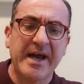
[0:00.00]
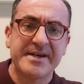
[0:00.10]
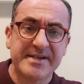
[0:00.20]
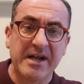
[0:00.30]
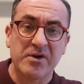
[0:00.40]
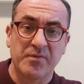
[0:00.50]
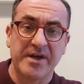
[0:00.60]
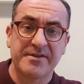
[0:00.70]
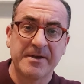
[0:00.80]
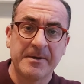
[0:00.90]
dealt
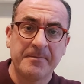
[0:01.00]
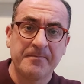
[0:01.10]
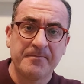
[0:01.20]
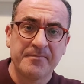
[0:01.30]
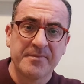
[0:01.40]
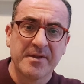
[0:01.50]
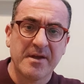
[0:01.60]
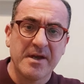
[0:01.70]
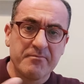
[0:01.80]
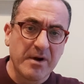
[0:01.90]
with.
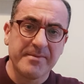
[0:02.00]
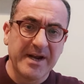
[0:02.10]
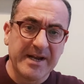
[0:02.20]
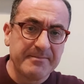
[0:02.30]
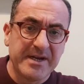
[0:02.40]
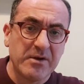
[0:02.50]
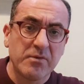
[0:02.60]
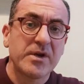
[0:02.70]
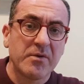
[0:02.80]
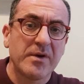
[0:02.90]
Probably like me,
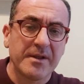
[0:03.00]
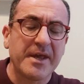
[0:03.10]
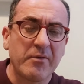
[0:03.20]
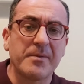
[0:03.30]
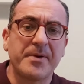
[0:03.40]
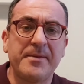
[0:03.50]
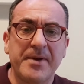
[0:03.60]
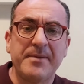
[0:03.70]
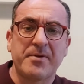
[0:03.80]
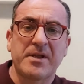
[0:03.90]
there will be
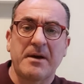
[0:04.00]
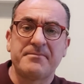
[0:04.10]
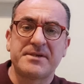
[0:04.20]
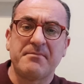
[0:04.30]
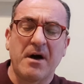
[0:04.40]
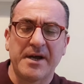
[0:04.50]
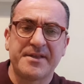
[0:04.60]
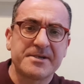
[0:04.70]
people come to mind.